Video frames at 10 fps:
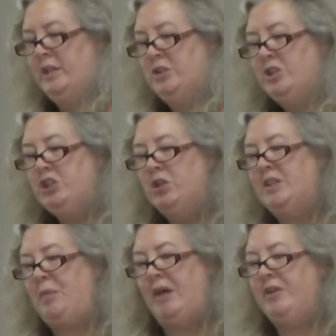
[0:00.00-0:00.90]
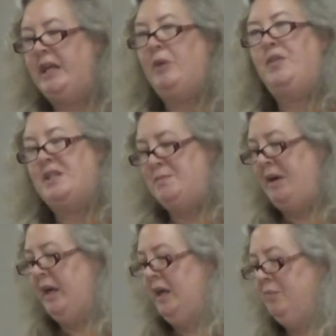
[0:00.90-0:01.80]
So he shows up every day with his
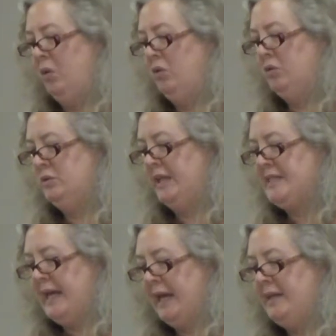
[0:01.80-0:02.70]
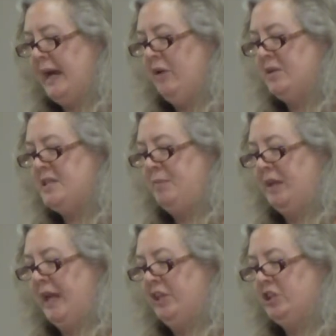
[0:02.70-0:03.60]
begging bowl and his hand out in
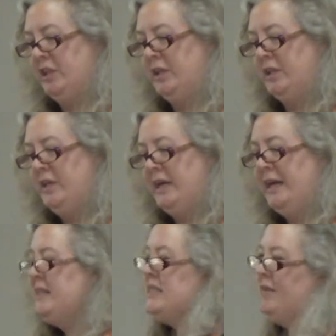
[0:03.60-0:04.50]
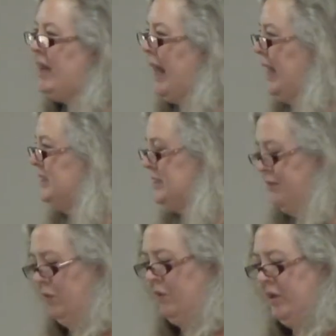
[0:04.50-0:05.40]
supplication. He doesn't even ask
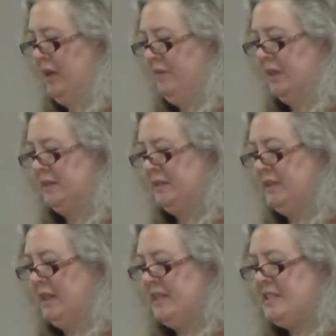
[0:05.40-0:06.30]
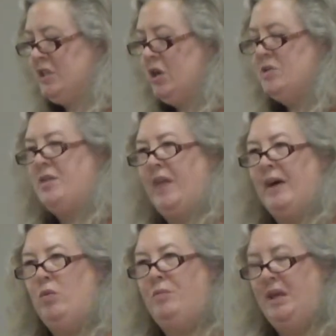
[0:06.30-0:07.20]
for forgiveness because he knows that
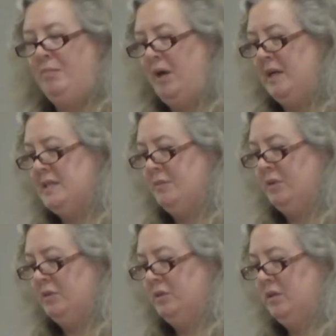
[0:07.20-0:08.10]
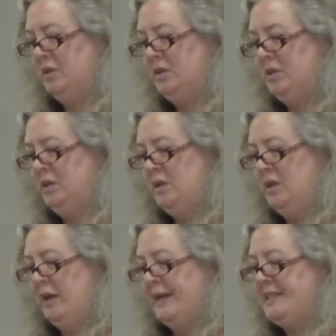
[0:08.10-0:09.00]
that would be impossible.
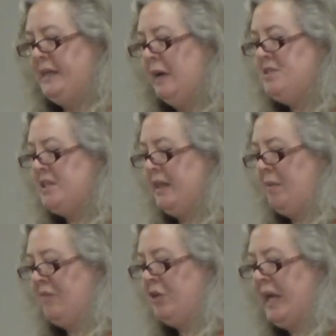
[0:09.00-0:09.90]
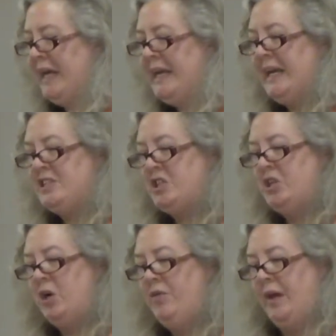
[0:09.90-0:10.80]
As he comes to them every day, he gets to
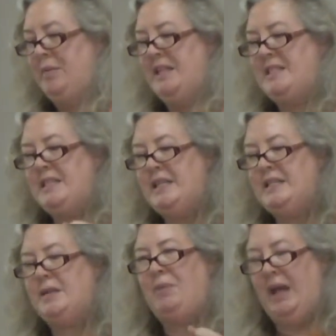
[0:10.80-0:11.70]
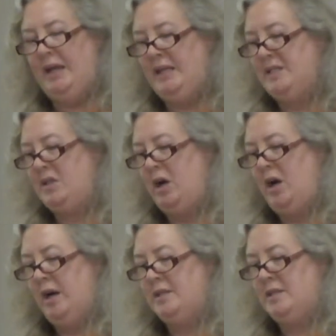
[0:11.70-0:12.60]
know them. He sees the pain he's
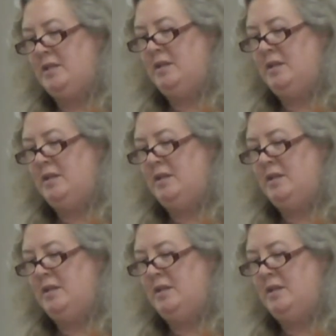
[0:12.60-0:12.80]
caused.